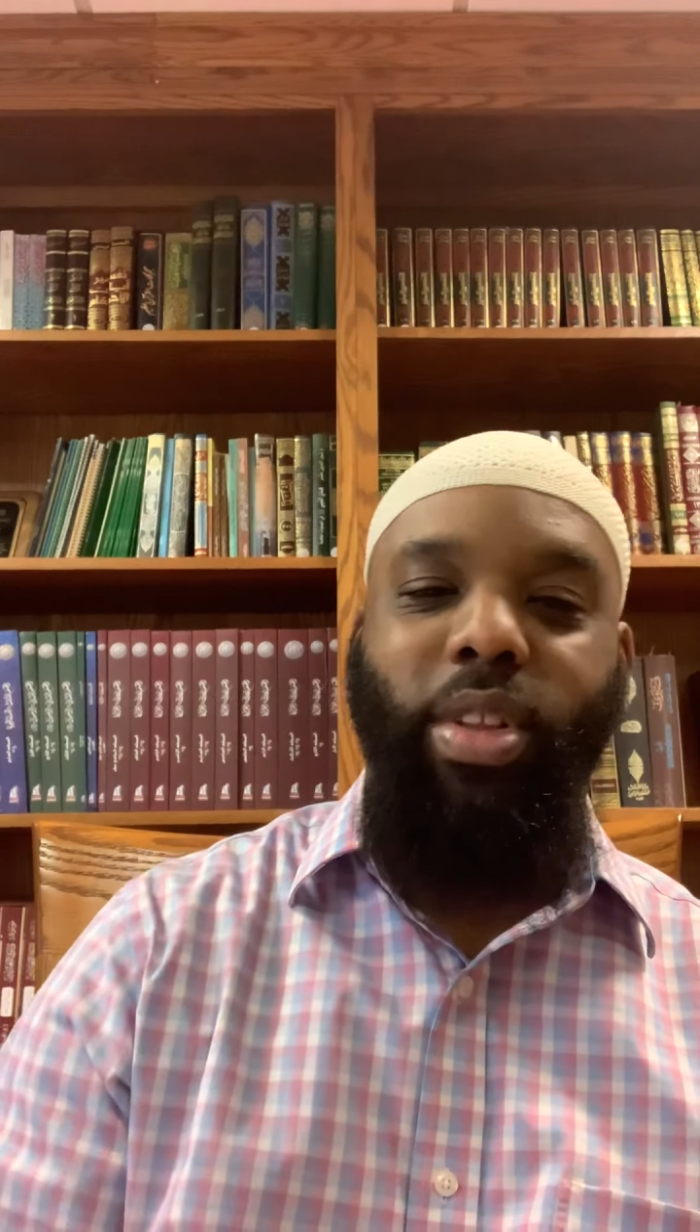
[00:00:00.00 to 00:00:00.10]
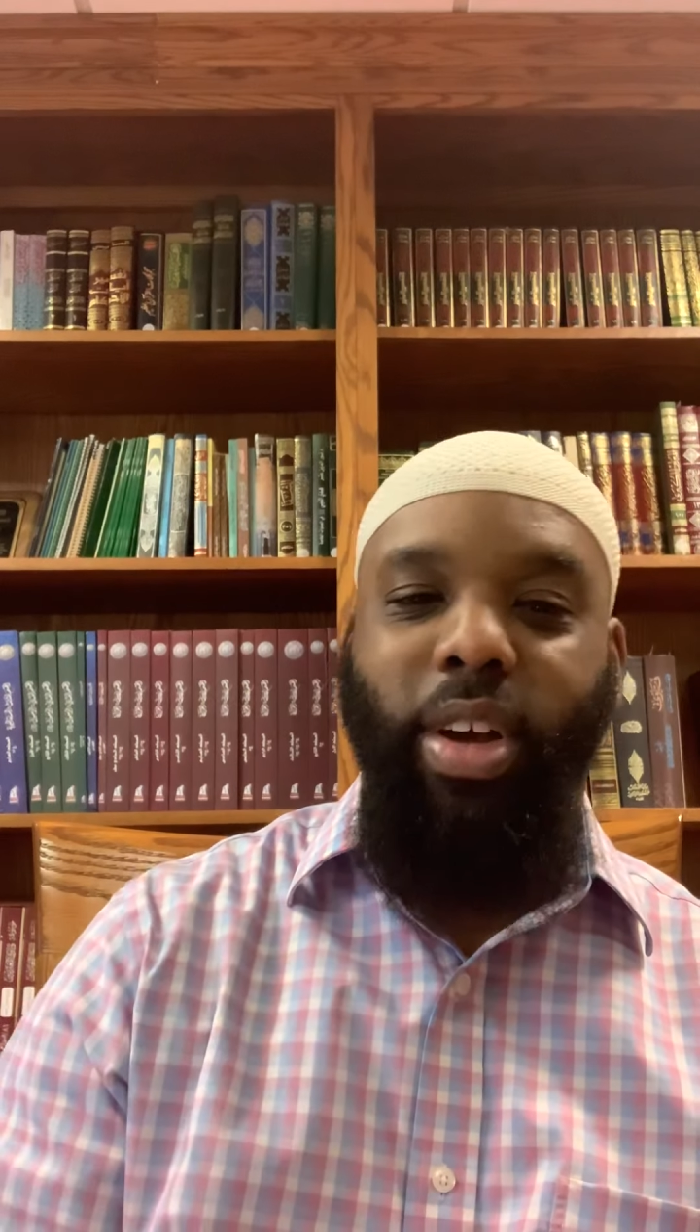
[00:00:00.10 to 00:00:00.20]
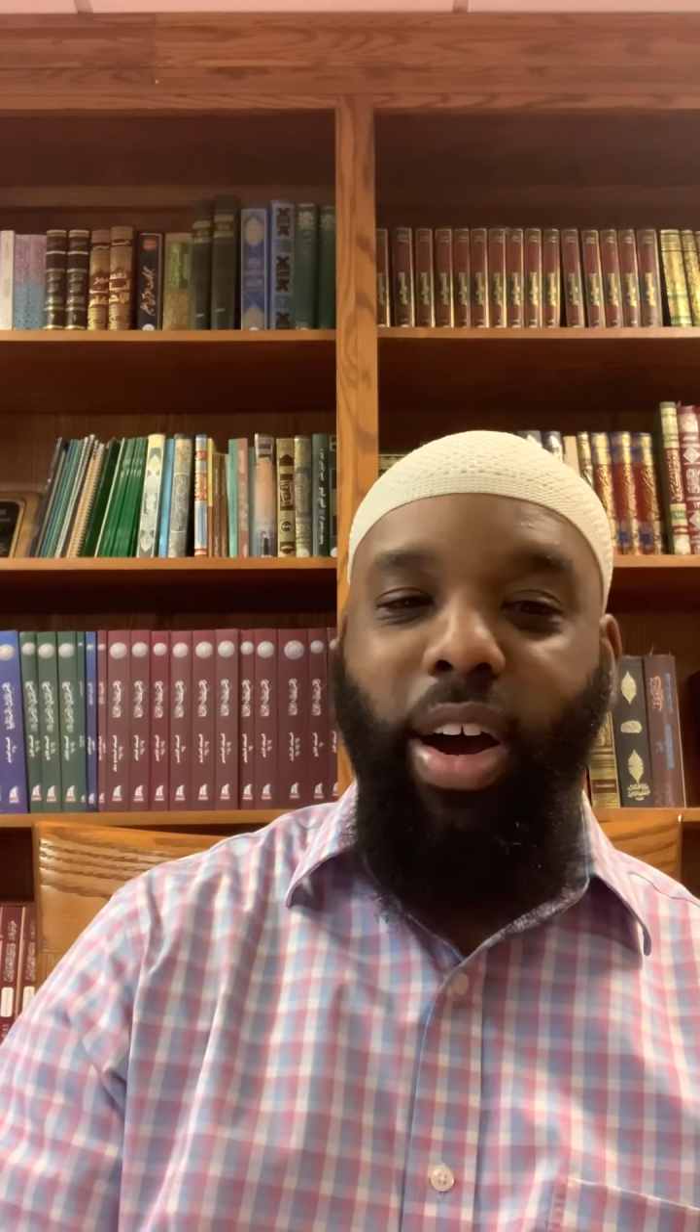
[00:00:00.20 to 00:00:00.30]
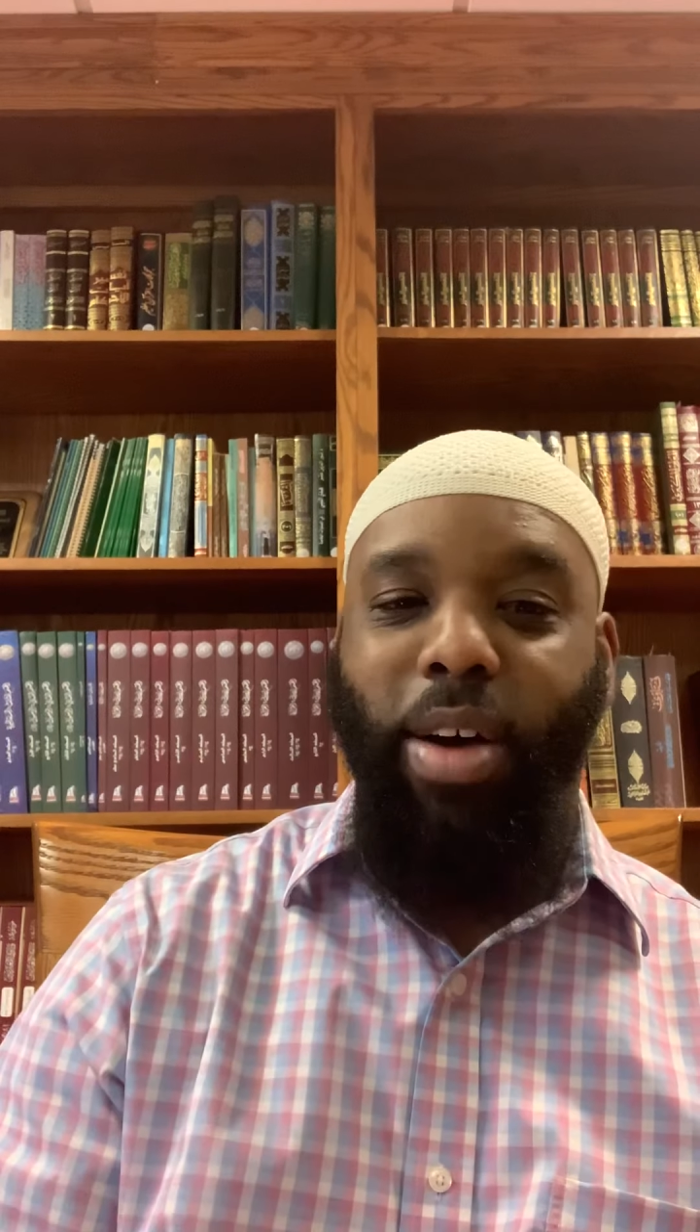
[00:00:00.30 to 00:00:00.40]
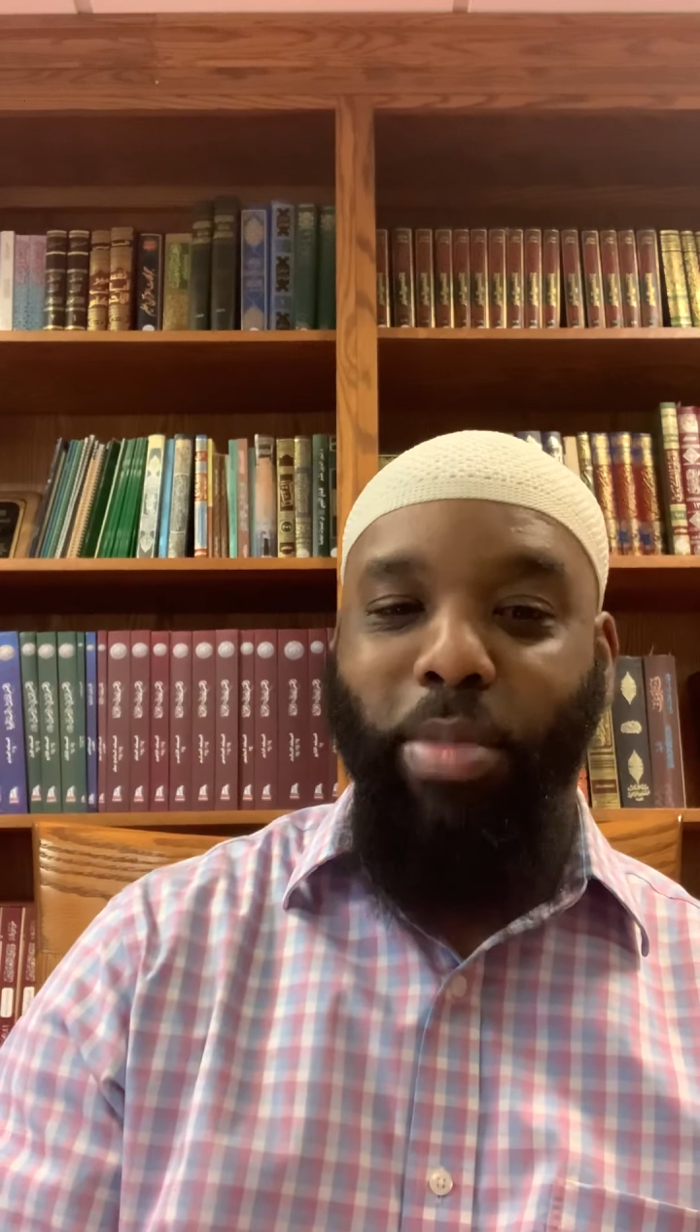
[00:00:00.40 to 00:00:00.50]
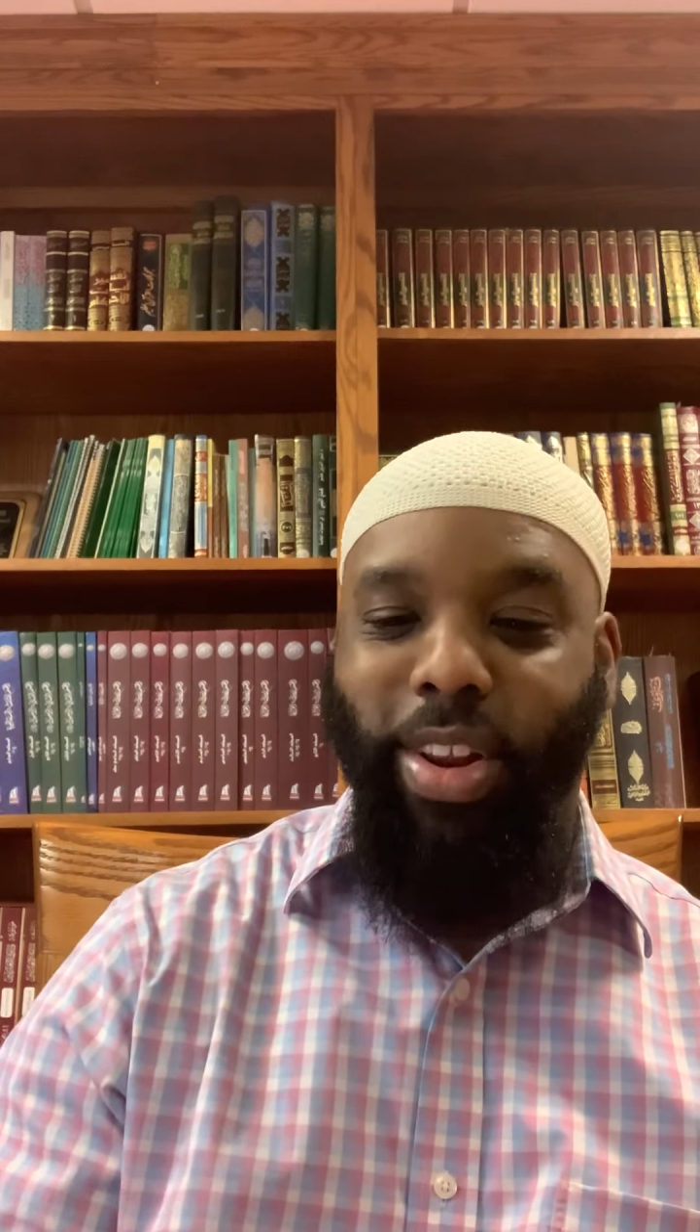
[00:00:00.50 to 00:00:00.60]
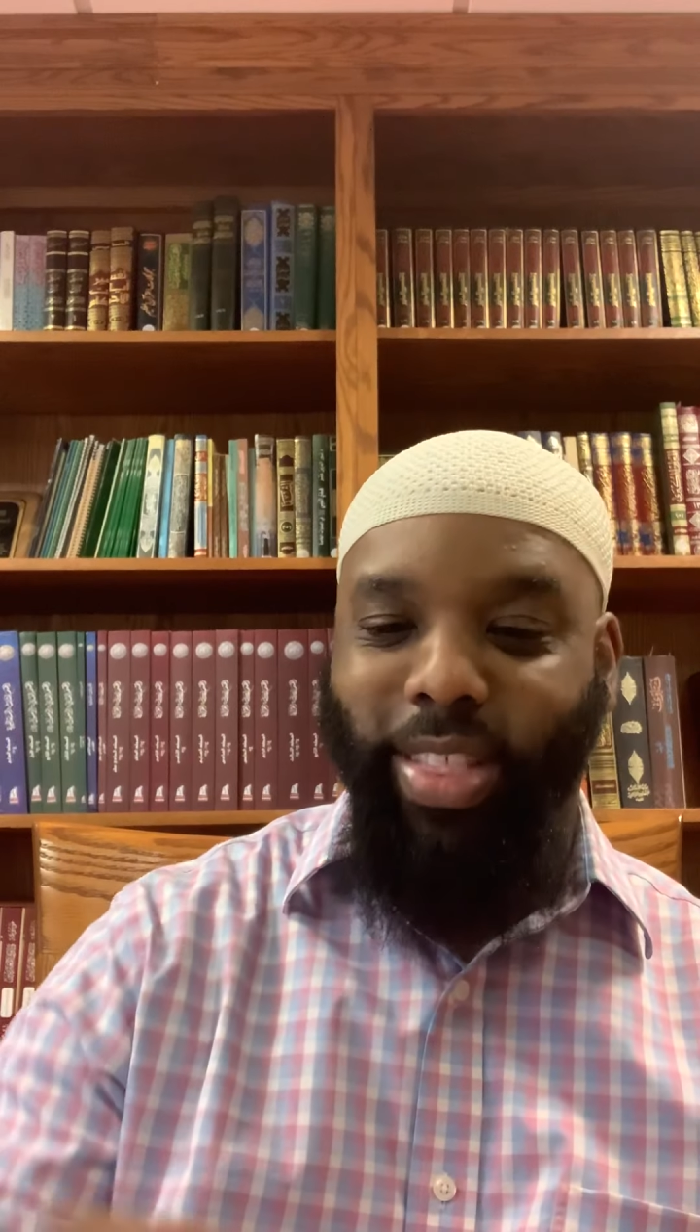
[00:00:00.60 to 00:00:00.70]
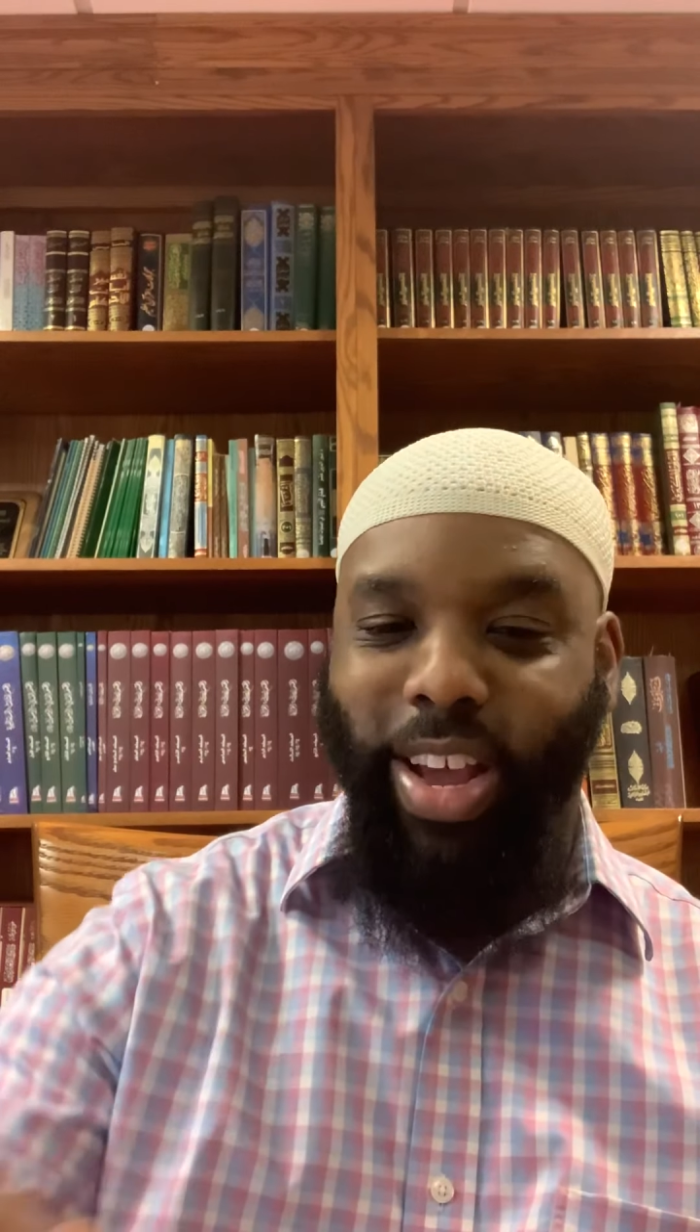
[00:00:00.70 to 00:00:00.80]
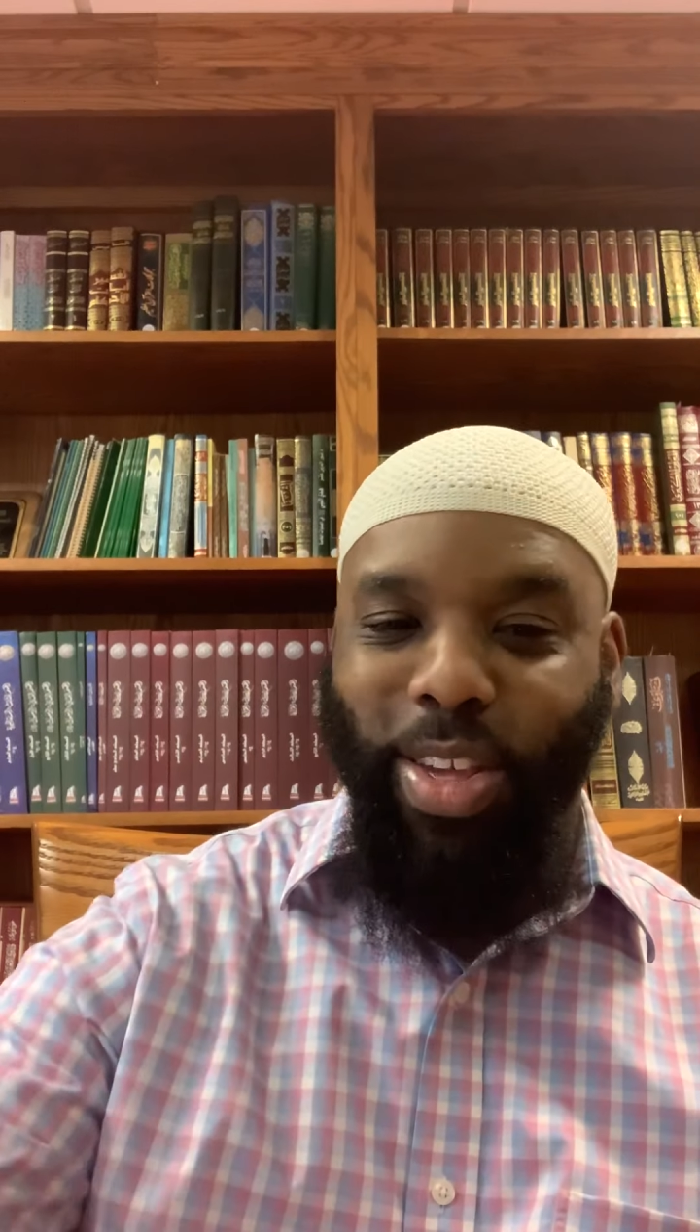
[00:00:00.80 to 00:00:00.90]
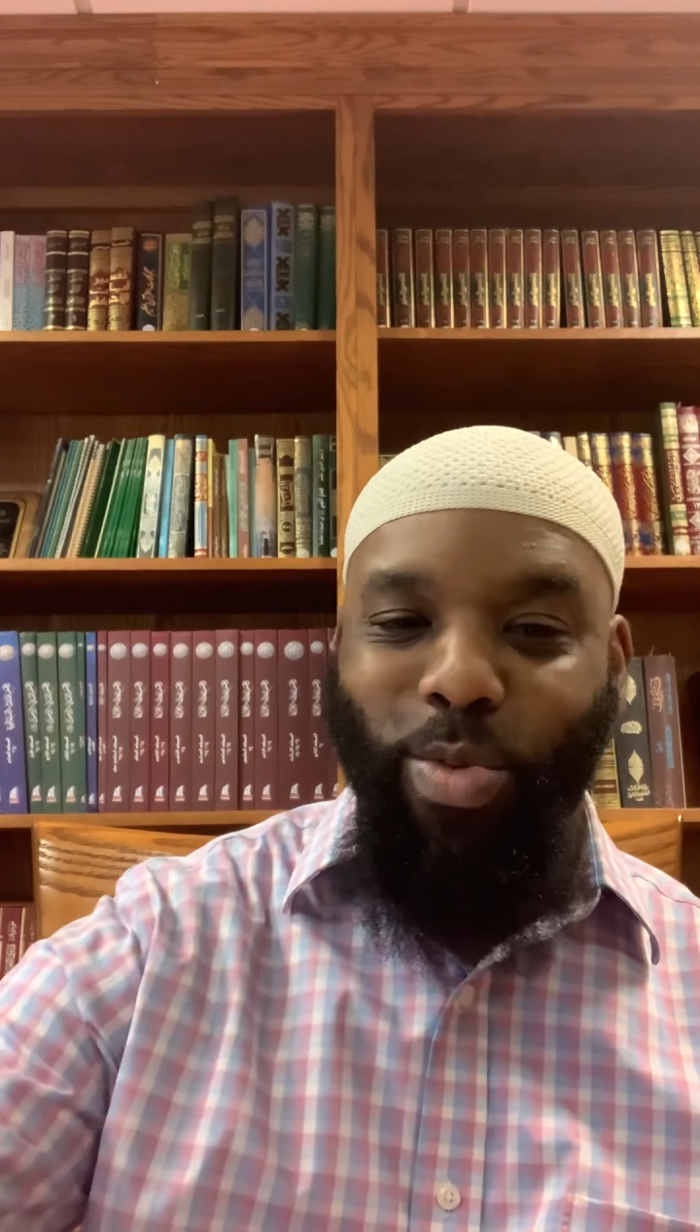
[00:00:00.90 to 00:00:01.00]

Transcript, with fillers: uh, meaning that he